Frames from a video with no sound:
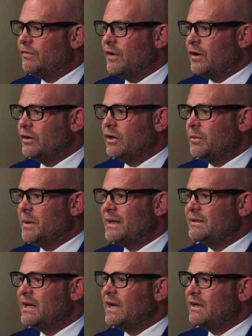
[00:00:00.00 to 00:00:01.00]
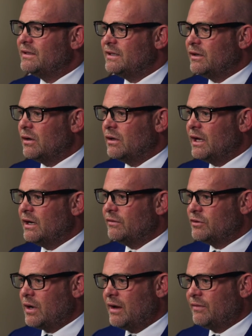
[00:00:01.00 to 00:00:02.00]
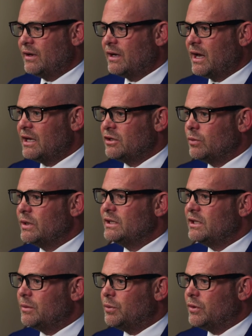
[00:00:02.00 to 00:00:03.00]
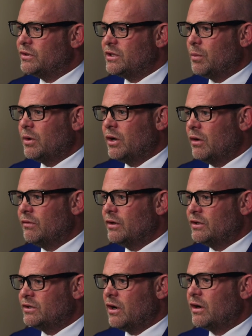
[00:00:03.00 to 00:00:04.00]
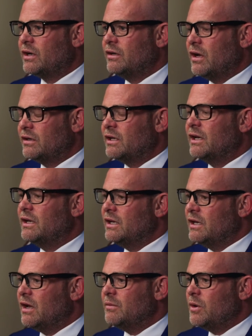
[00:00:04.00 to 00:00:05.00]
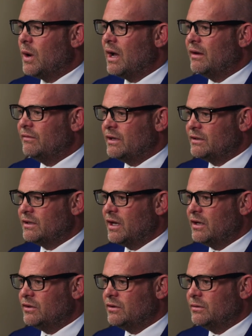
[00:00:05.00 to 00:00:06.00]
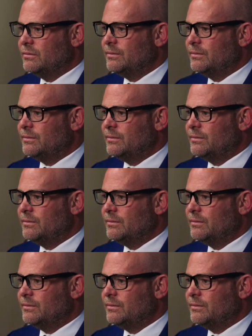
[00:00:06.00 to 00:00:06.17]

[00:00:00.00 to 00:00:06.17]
failure to maintain a single lane of traffic as a reason to pull someone over to start conducting a DWI investigation.